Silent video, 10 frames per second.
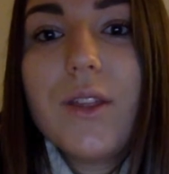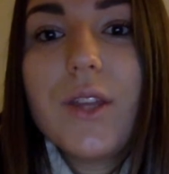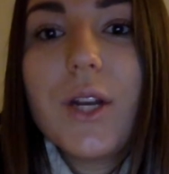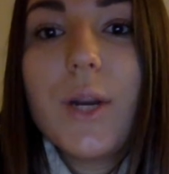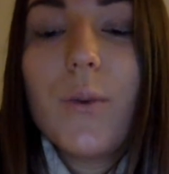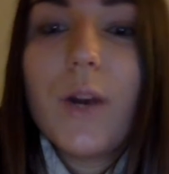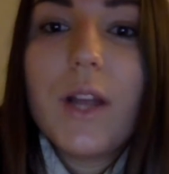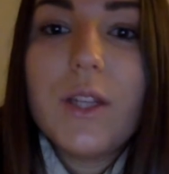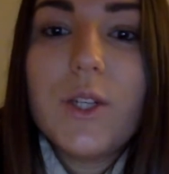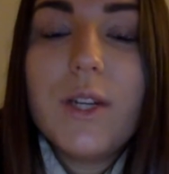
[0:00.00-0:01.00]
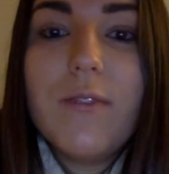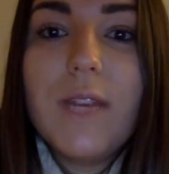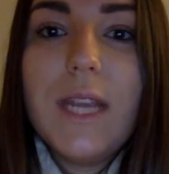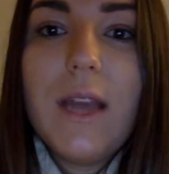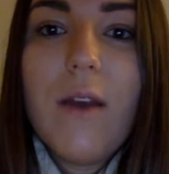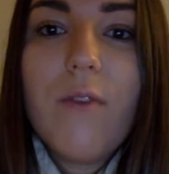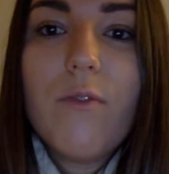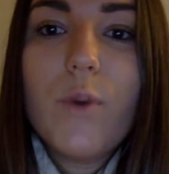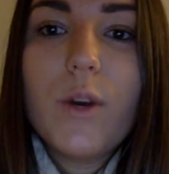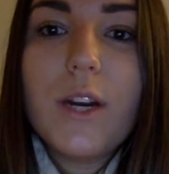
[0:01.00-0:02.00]
third Word on the Street video
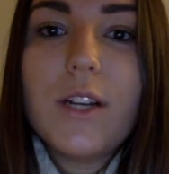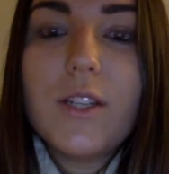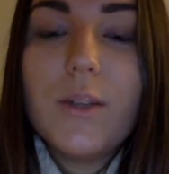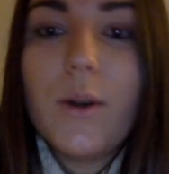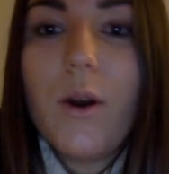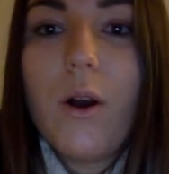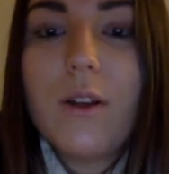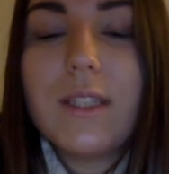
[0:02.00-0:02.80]
for Stuart Hall's